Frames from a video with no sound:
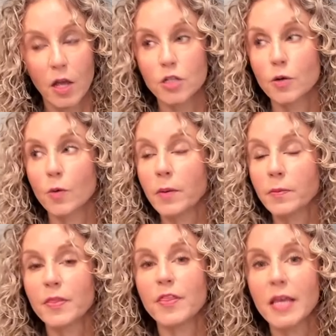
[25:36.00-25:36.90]
So one
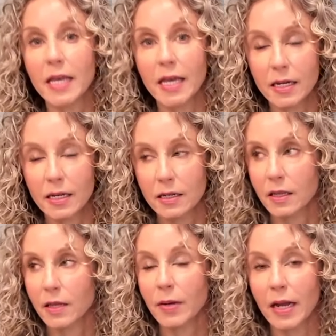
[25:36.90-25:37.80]
would think
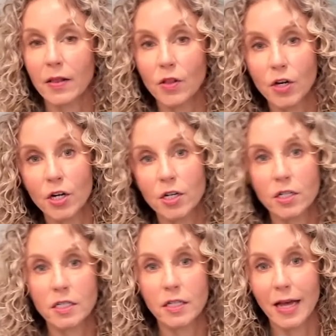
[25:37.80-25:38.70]
that when I
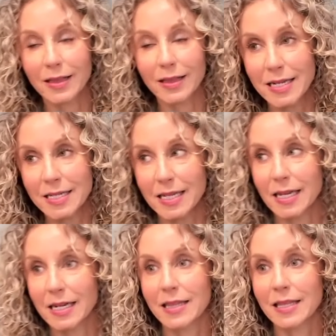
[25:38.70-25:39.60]
learned that
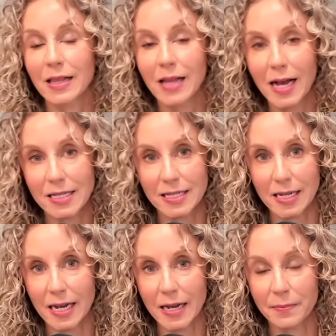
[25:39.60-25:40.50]
lesson the last
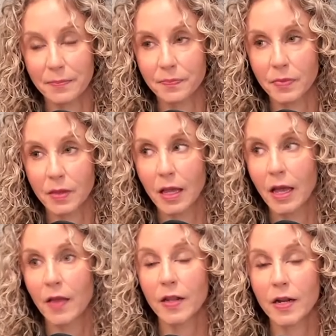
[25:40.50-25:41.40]
time,
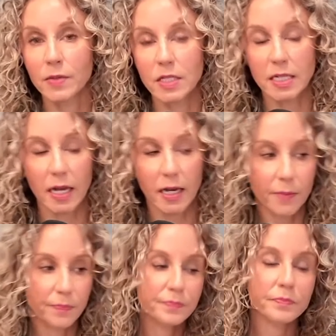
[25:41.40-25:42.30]
that it would stick.
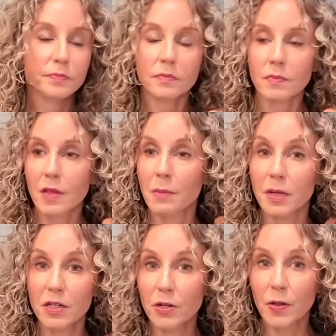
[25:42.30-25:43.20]

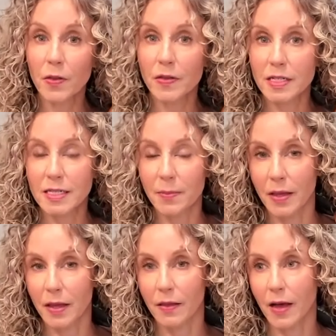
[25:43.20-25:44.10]
But clearly this is
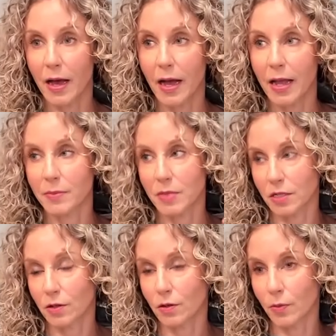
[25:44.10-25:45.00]
something that I am
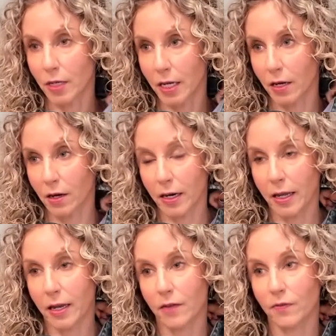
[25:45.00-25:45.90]
still working on
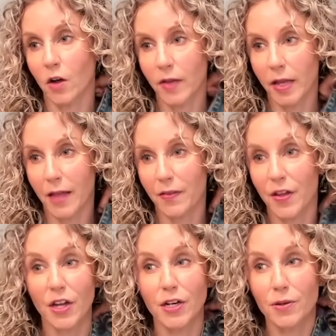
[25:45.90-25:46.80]
and evolving. And the
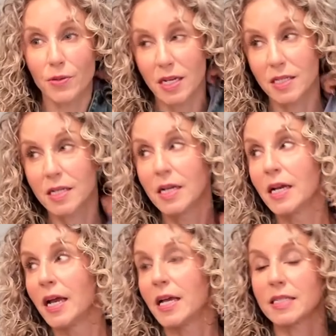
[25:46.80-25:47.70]
good news is
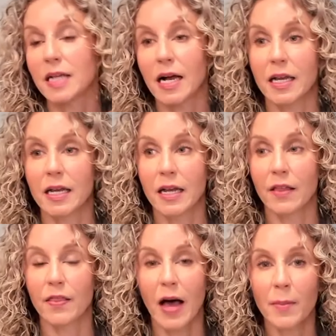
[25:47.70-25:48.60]
that
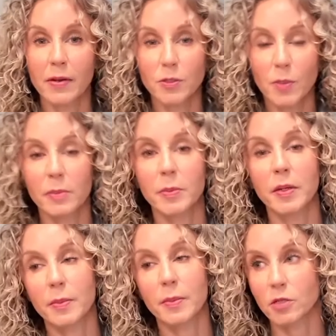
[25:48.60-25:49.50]
was
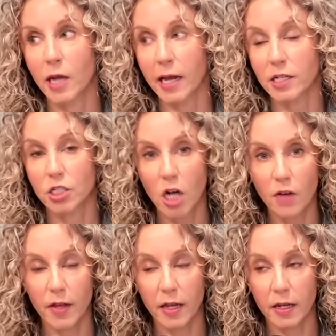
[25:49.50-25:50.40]
probably the most
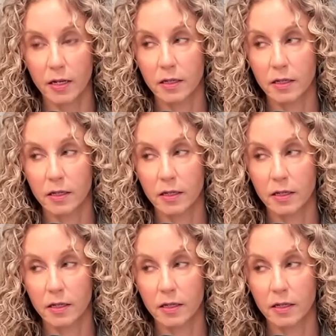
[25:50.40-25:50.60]
catastrophic